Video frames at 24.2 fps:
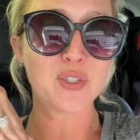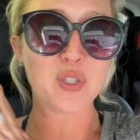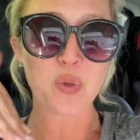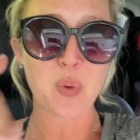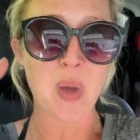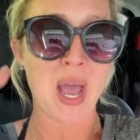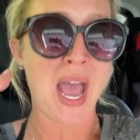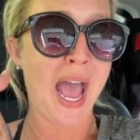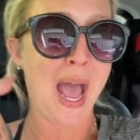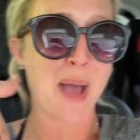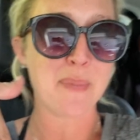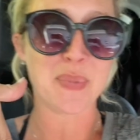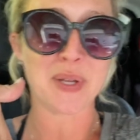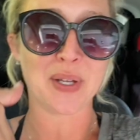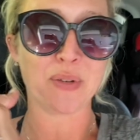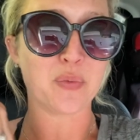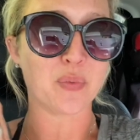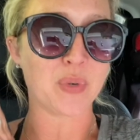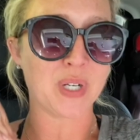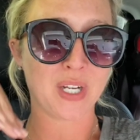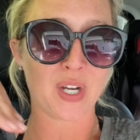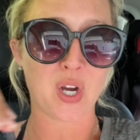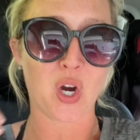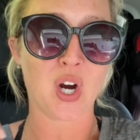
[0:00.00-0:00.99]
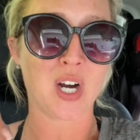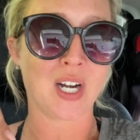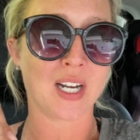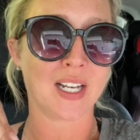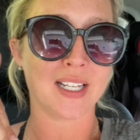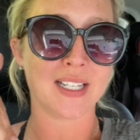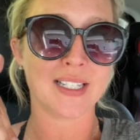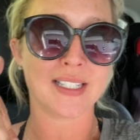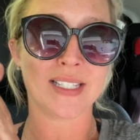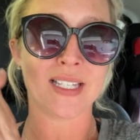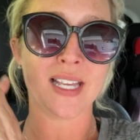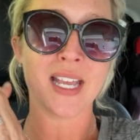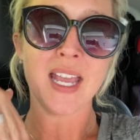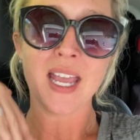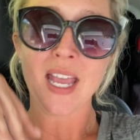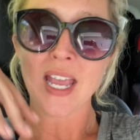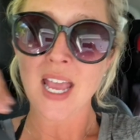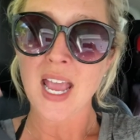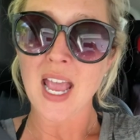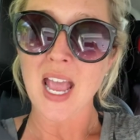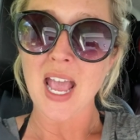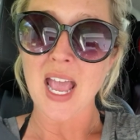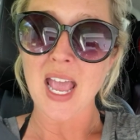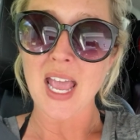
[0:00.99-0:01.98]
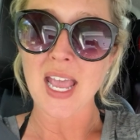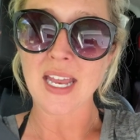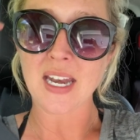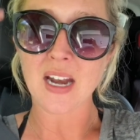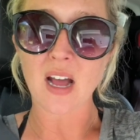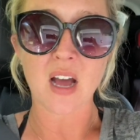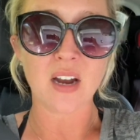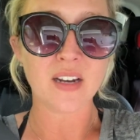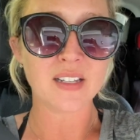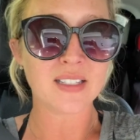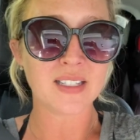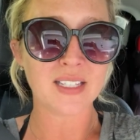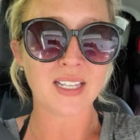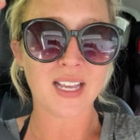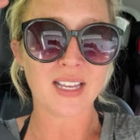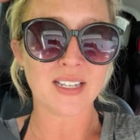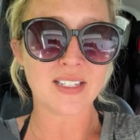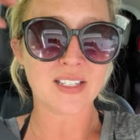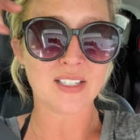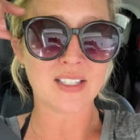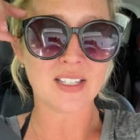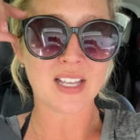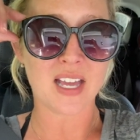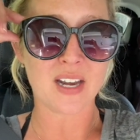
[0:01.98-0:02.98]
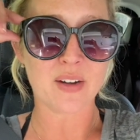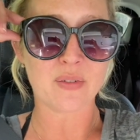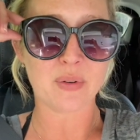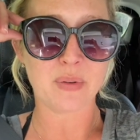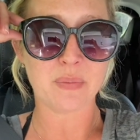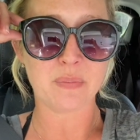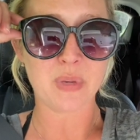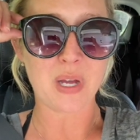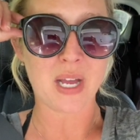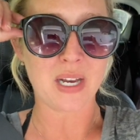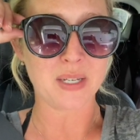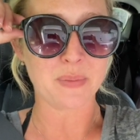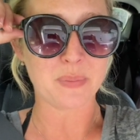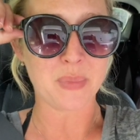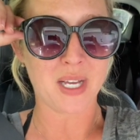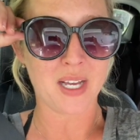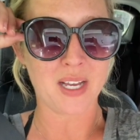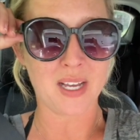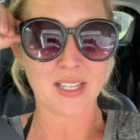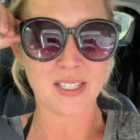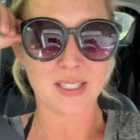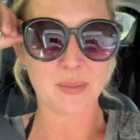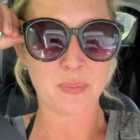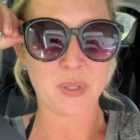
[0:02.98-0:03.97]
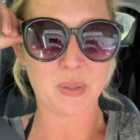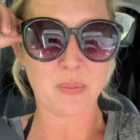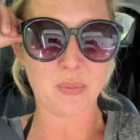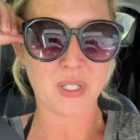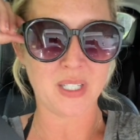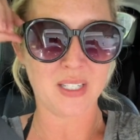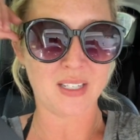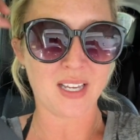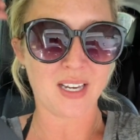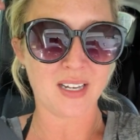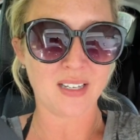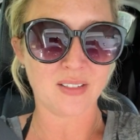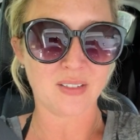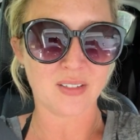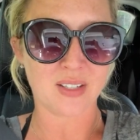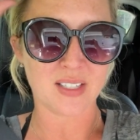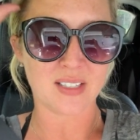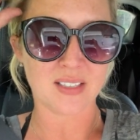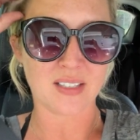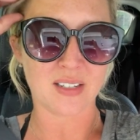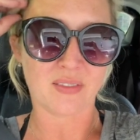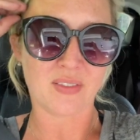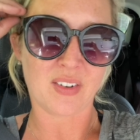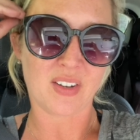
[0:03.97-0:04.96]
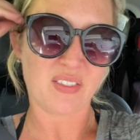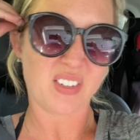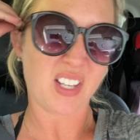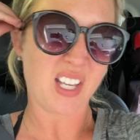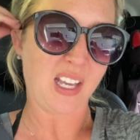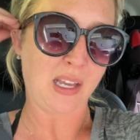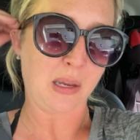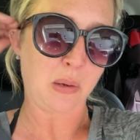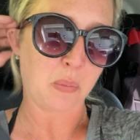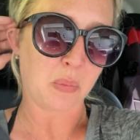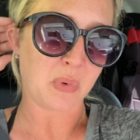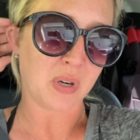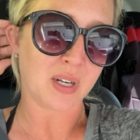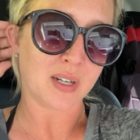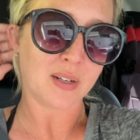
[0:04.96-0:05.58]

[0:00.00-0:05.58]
to happen regardless. And honestly, I just kind of reminded my husband, we kind of do this stuff off camera.